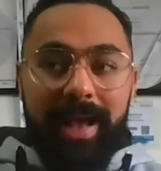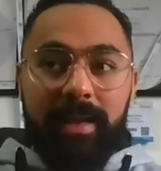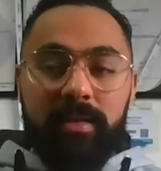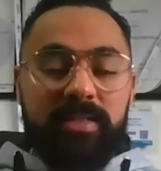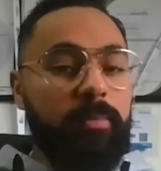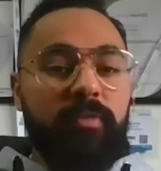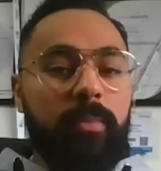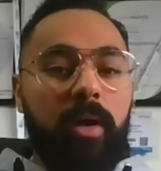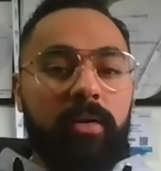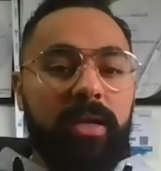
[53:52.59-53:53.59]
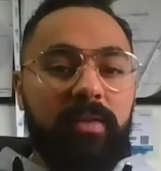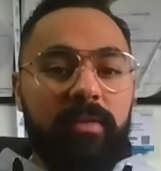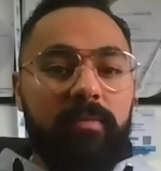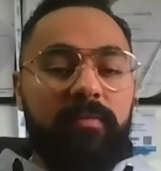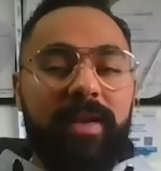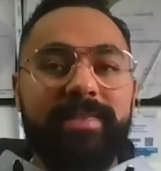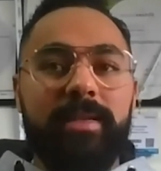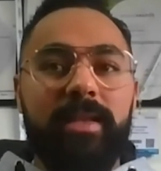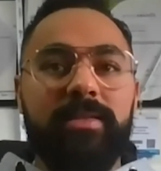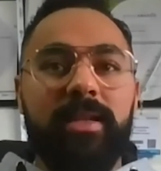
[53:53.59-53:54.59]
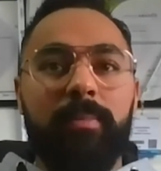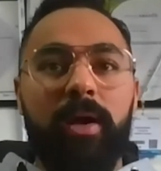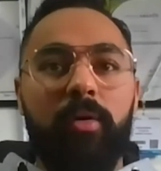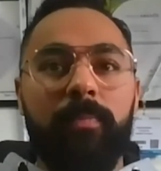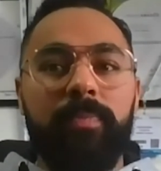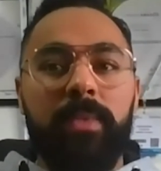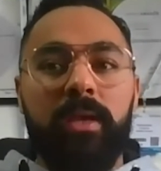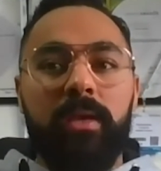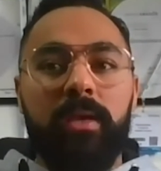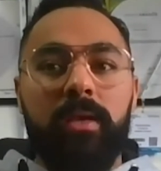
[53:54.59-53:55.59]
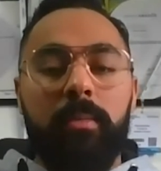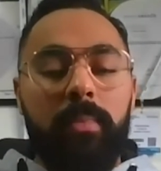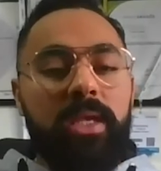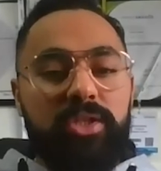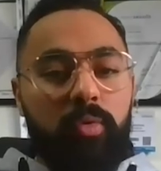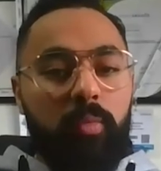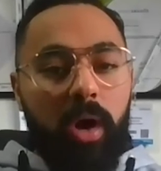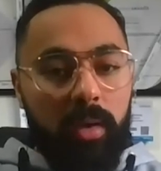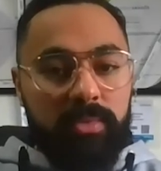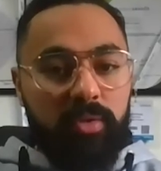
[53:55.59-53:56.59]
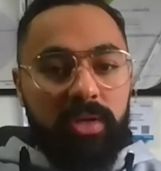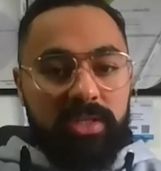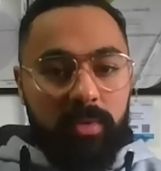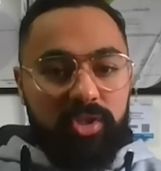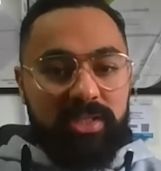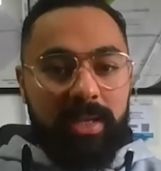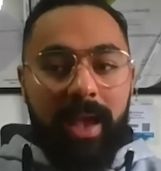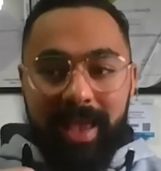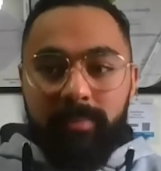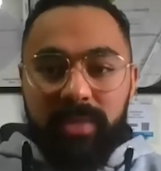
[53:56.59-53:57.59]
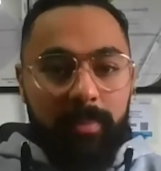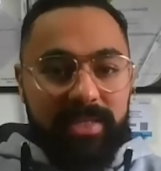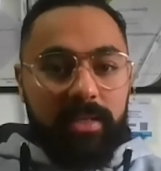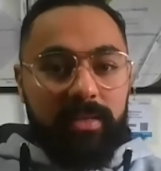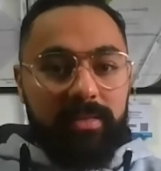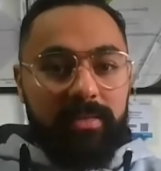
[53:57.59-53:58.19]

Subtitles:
And some of them are not even fascinated about me doing what I'm doing as much as I am diabetic.